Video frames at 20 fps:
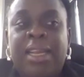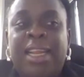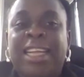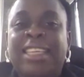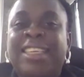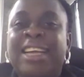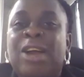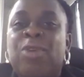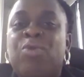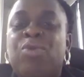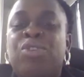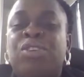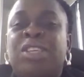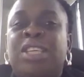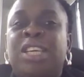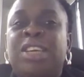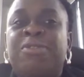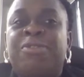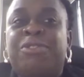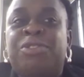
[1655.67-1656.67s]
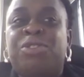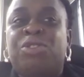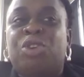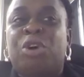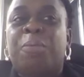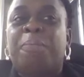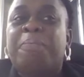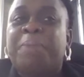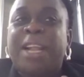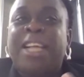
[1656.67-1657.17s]
that I would give to
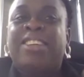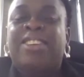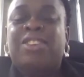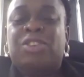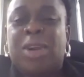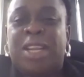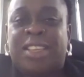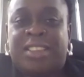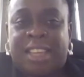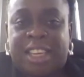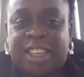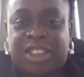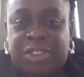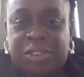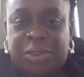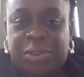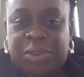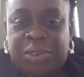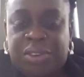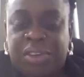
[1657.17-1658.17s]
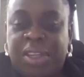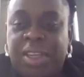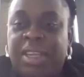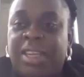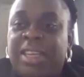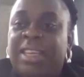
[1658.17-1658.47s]
complex transactions